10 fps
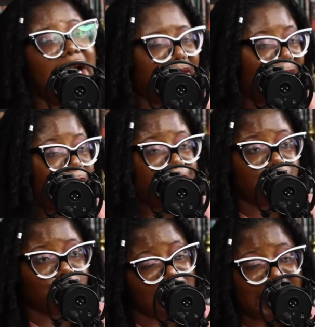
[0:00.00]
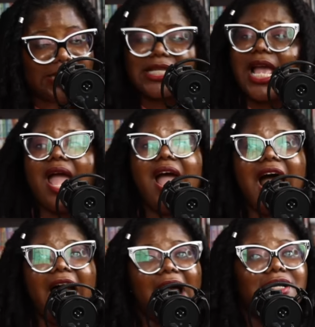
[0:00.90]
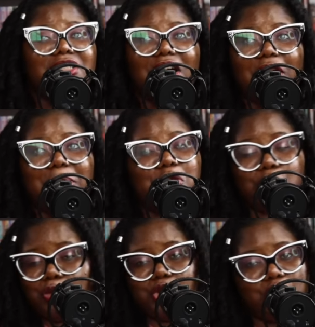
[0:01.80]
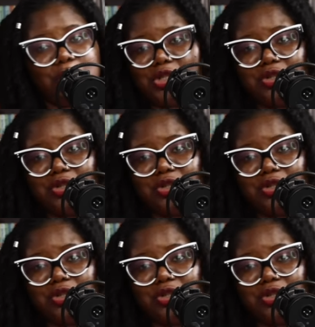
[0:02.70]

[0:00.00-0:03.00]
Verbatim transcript: Danbury's cheeks, and um, two, she was